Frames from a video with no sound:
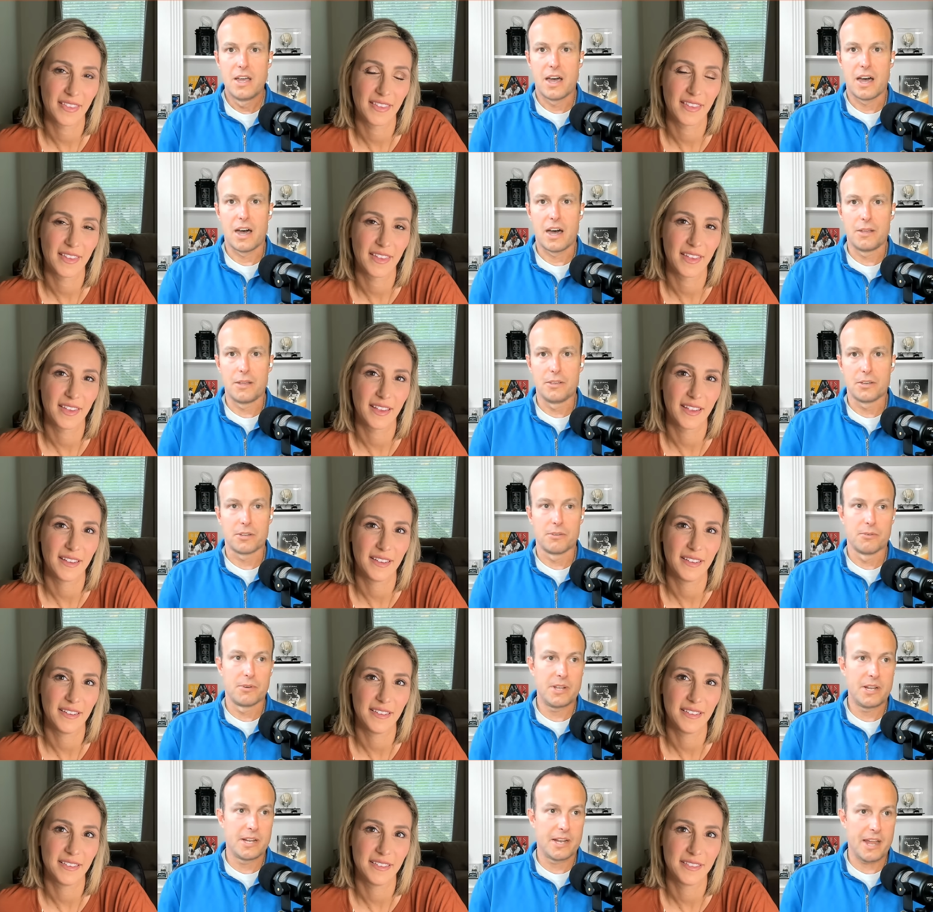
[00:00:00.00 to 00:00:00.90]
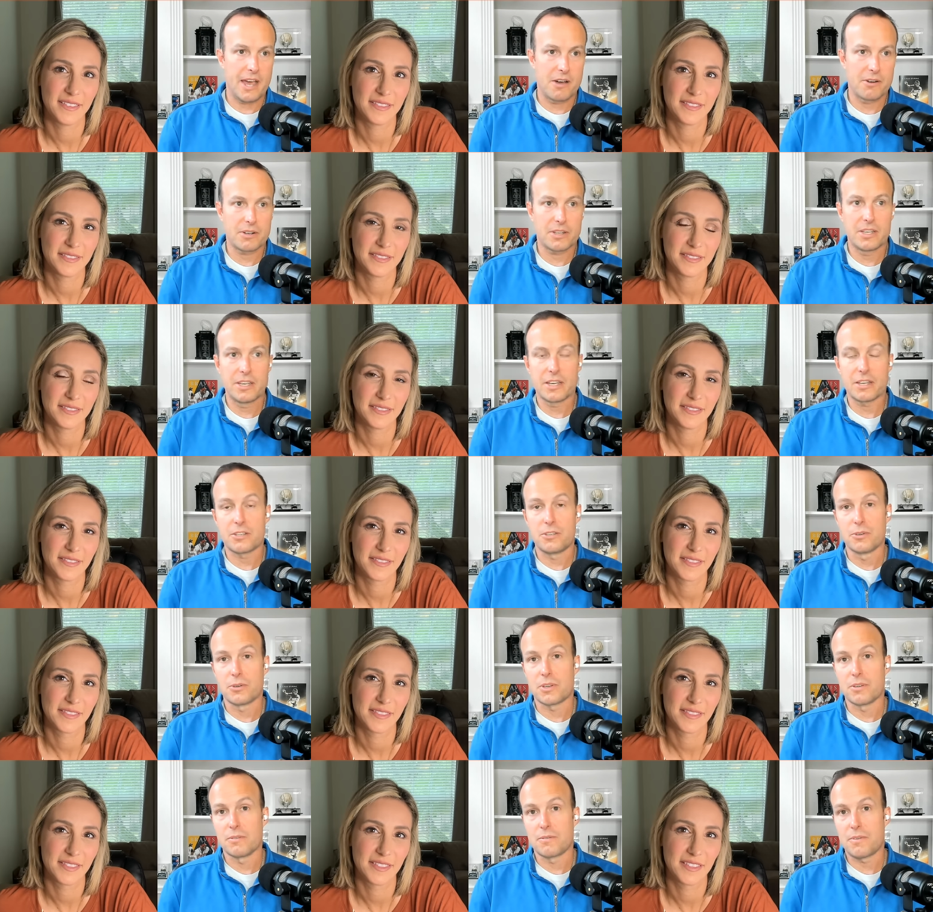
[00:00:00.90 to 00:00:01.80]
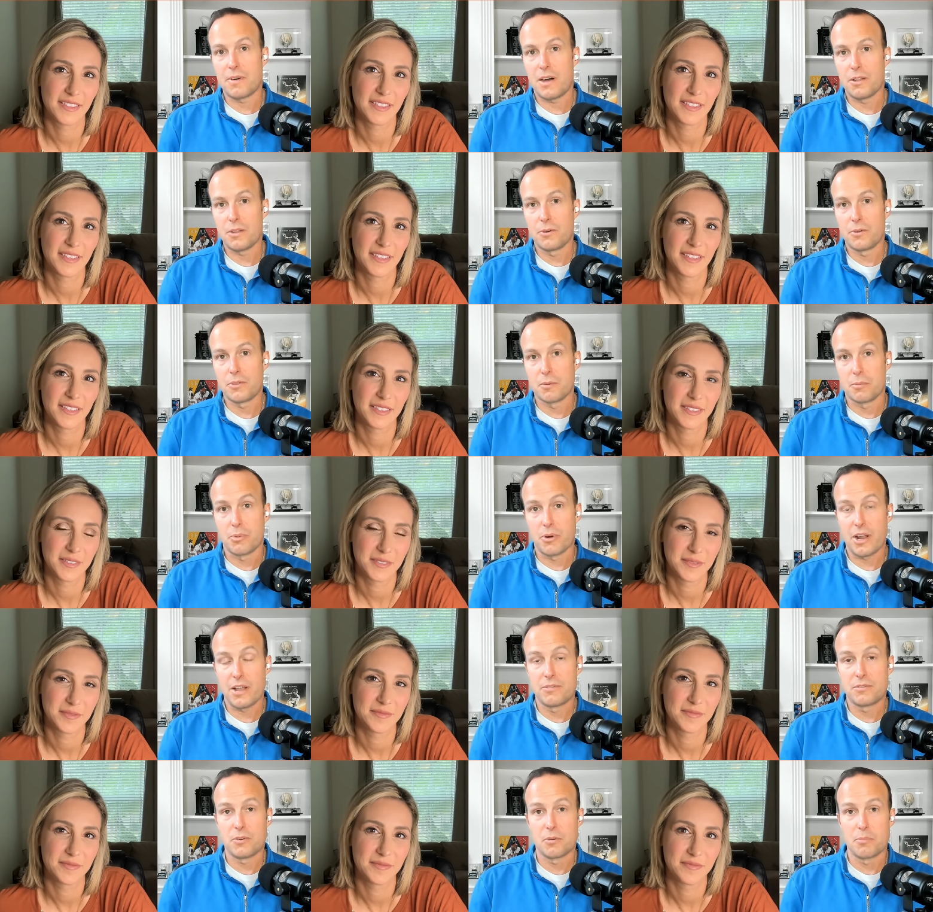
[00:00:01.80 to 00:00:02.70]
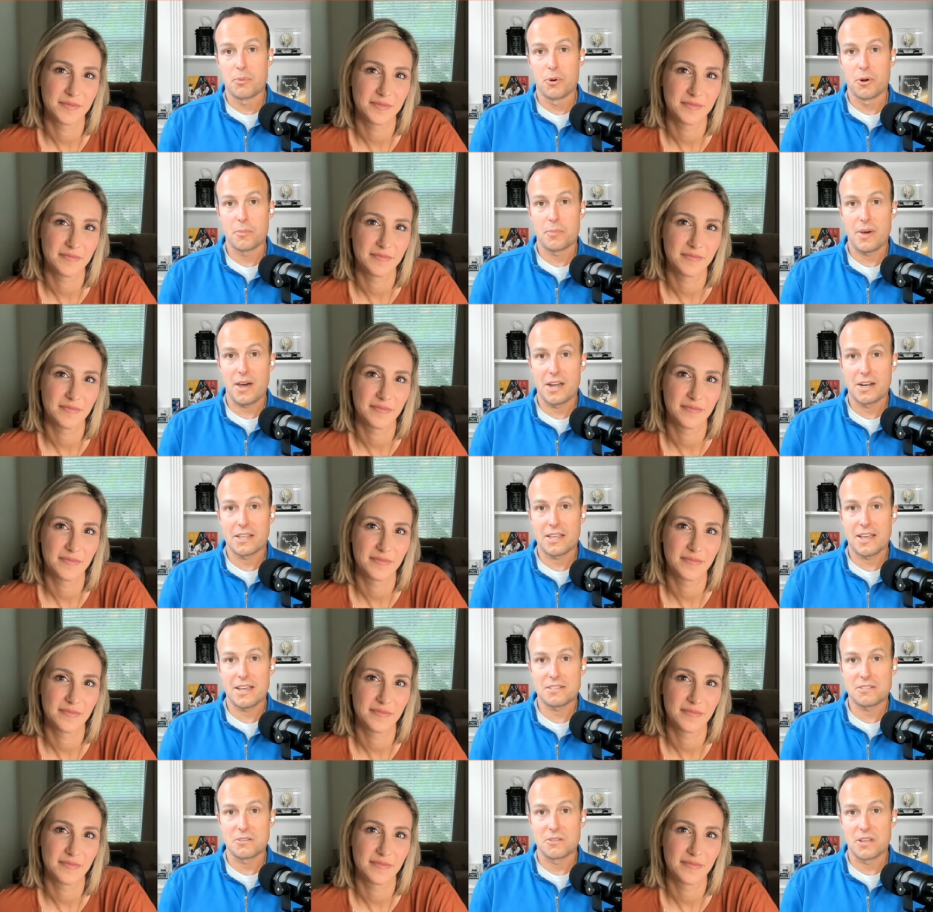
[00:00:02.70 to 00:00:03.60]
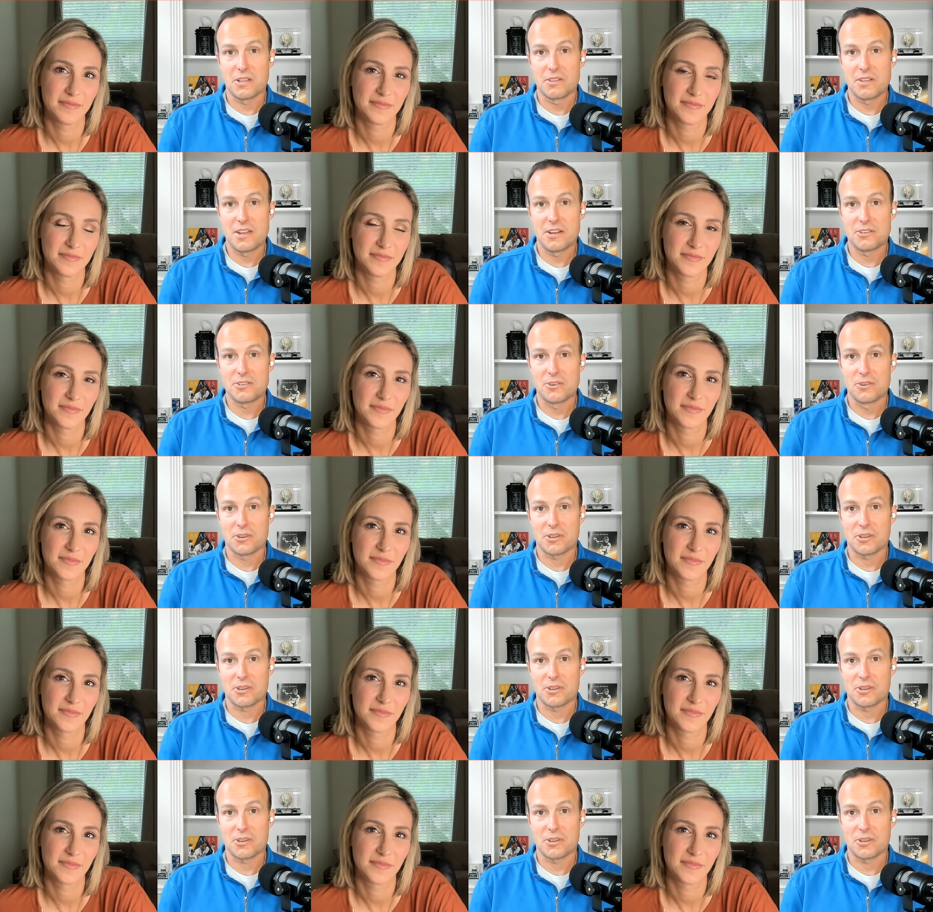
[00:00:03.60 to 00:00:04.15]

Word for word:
Speaker 1: Uh, you can read it Outkick. You can follow the Braves Report podcast on the Atlanta Journal